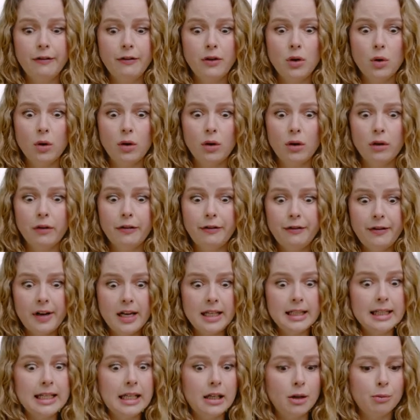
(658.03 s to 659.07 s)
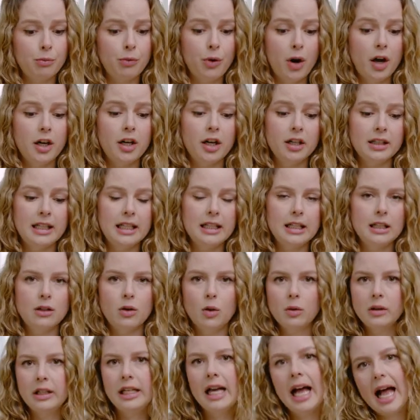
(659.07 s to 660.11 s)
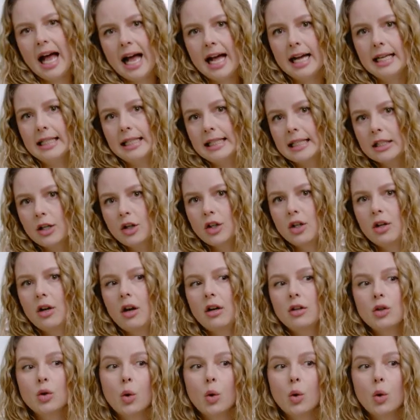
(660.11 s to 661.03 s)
you're facing a product and it only has an